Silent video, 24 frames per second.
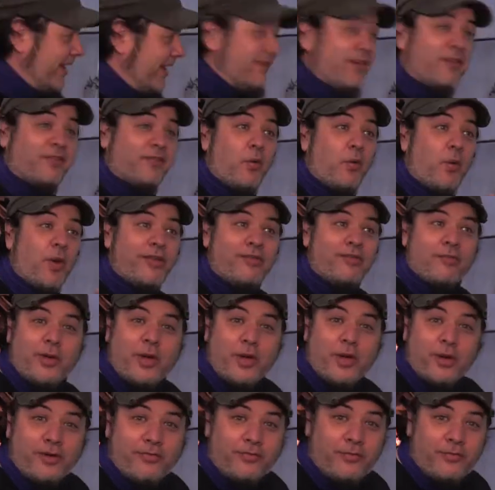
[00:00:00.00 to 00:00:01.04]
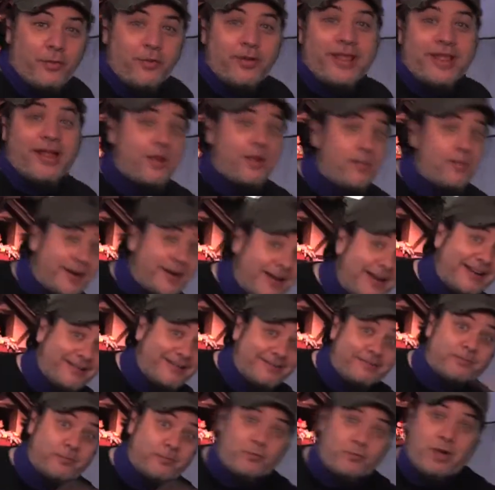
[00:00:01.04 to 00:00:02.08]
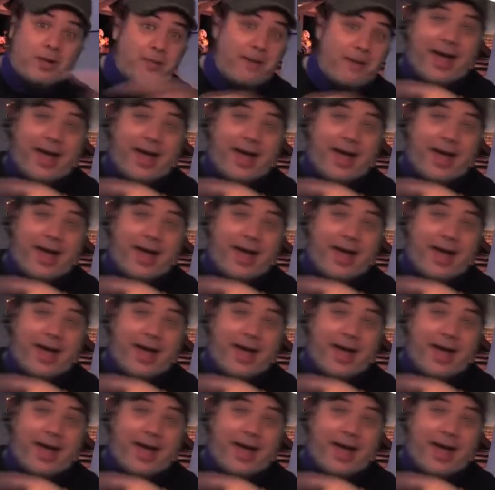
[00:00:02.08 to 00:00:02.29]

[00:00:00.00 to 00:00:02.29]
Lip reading: even if it was, we couldn't afford that. Come